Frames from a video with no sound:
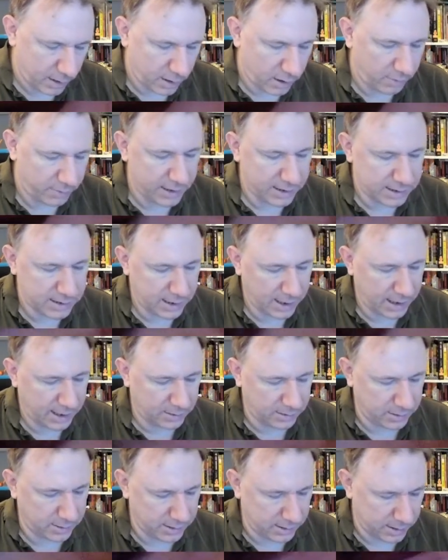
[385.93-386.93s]
Oh, well, that's the
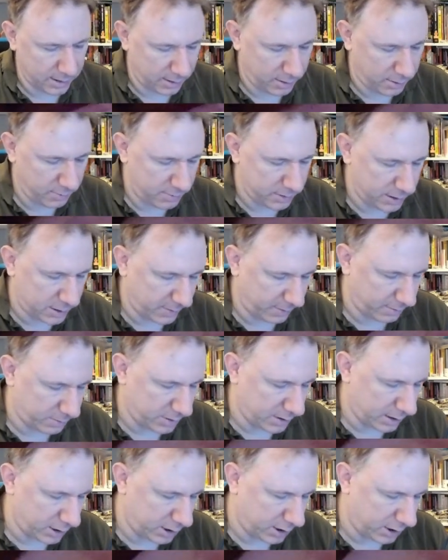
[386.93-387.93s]
handle, isn't it? You would expect them
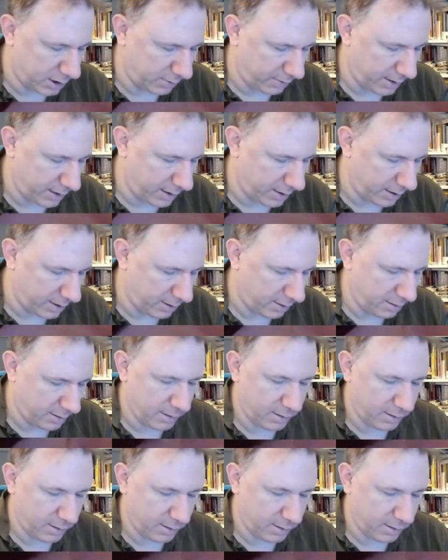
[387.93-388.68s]
to actually go in here.